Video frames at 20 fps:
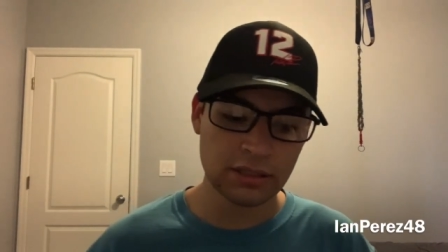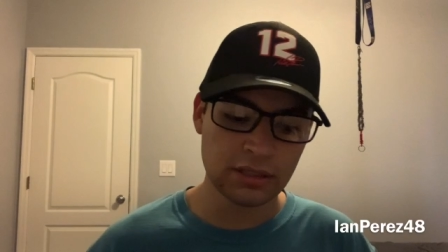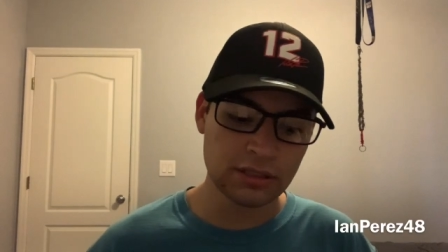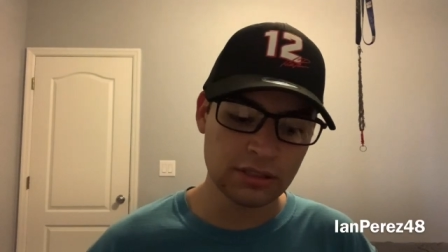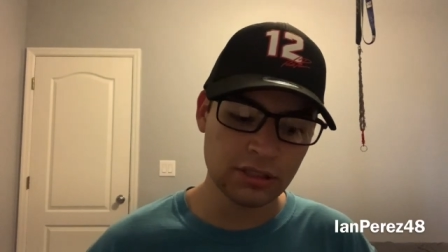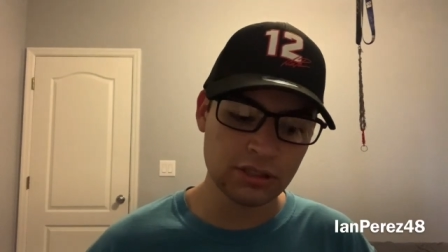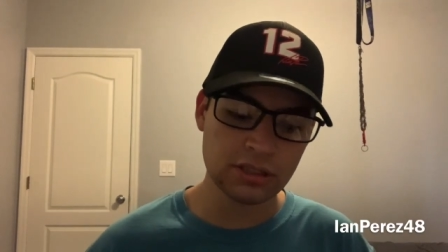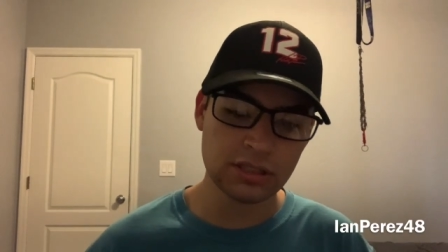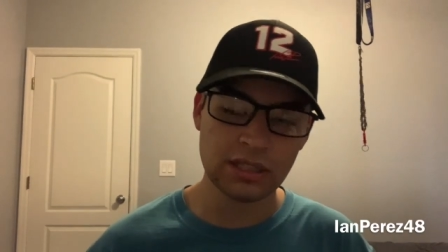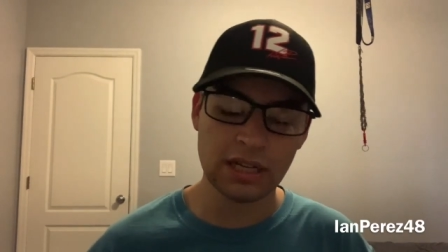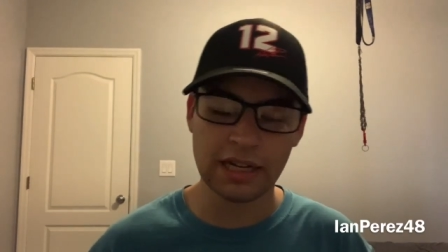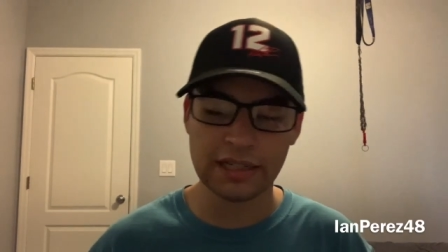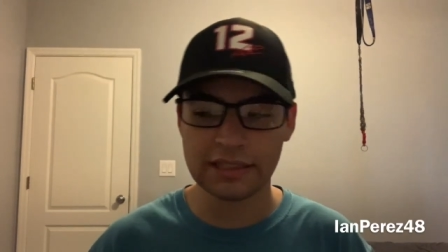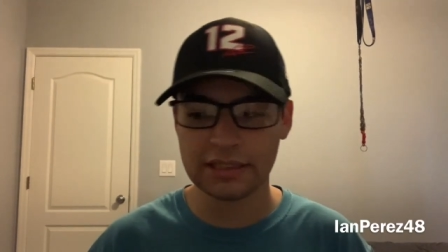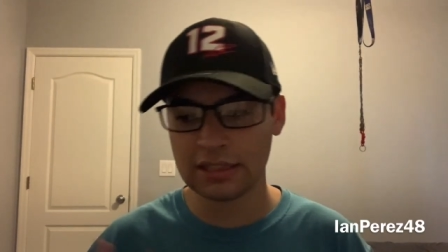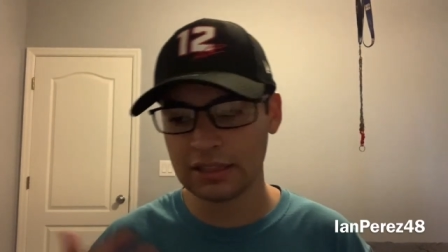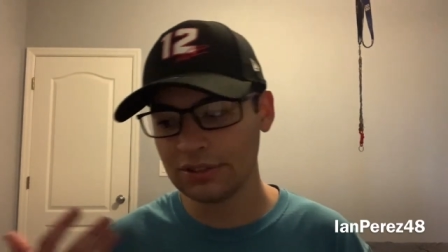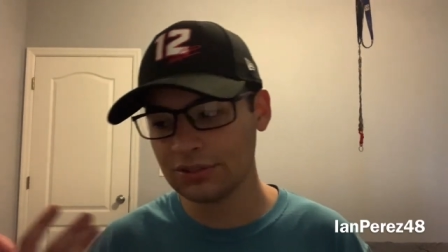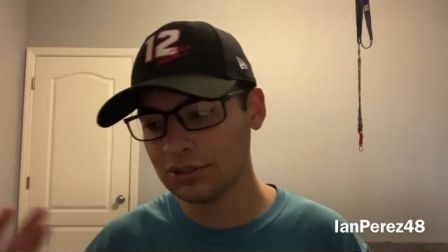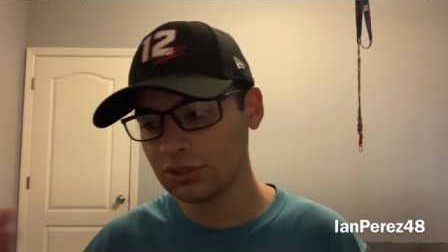There's
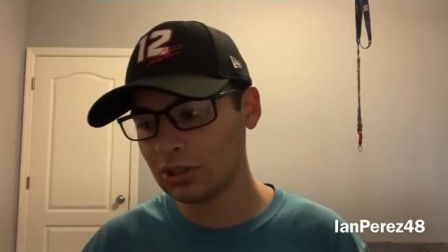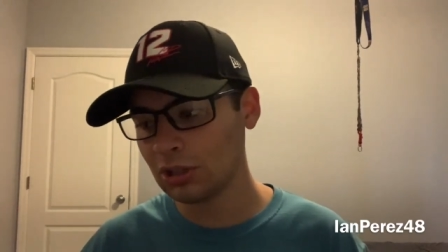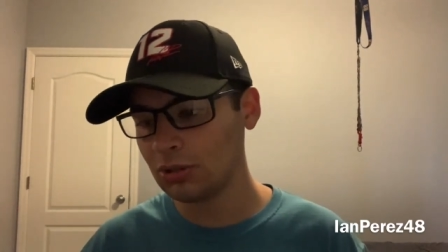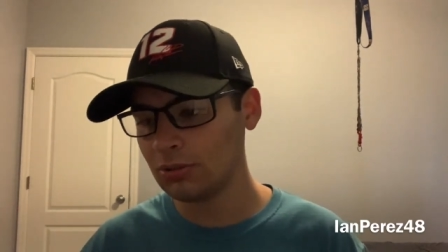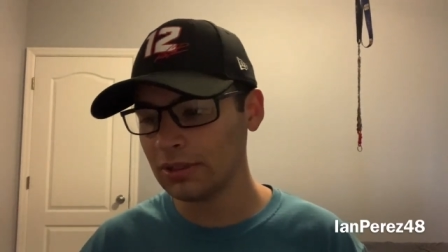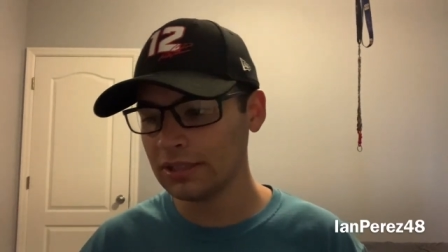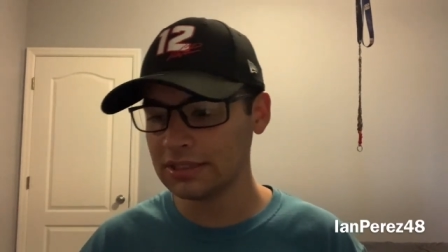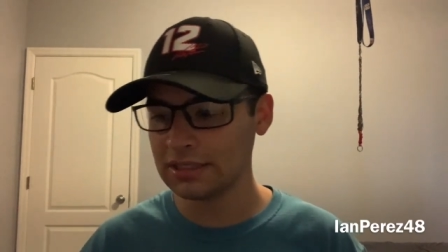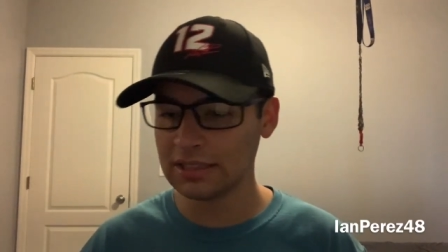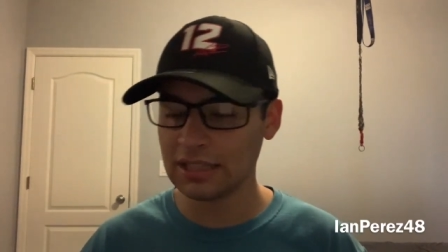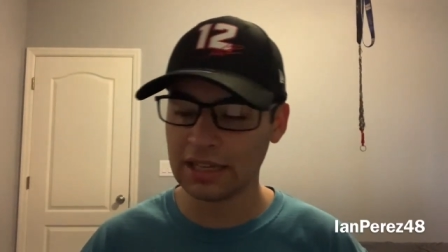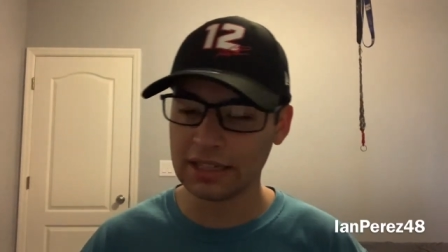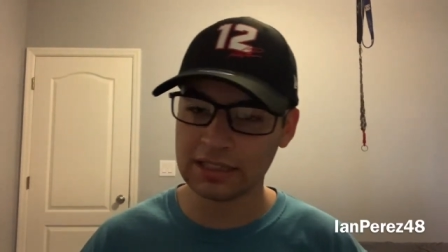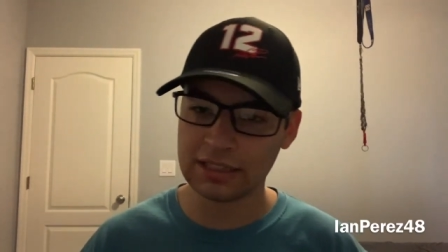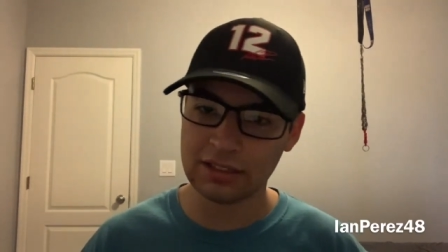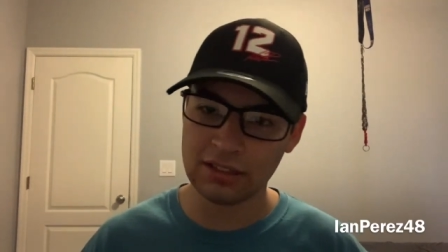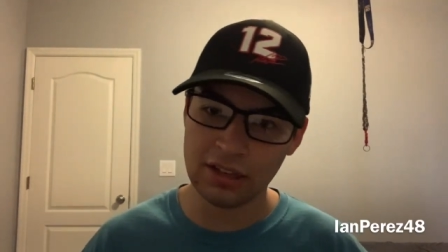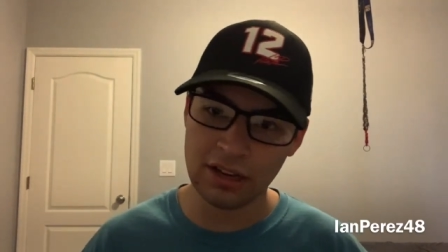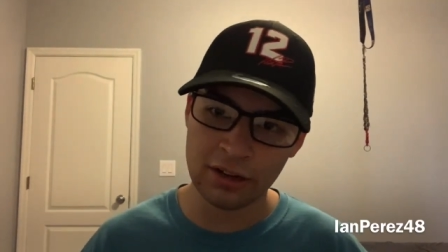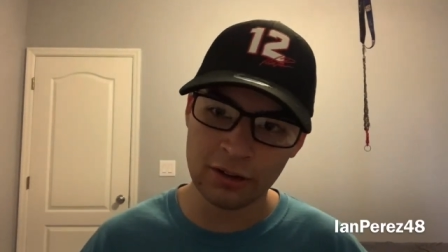like dirt races that,
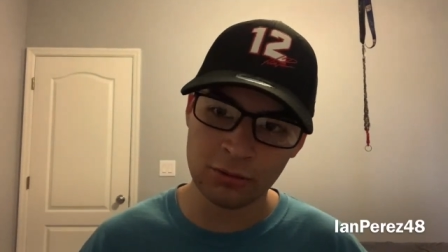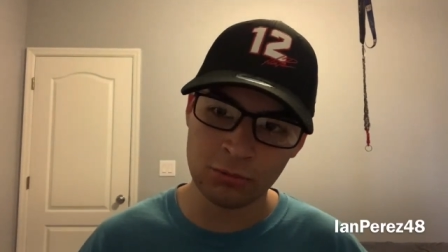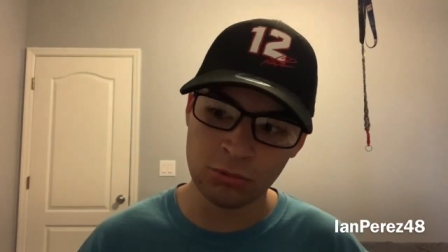that are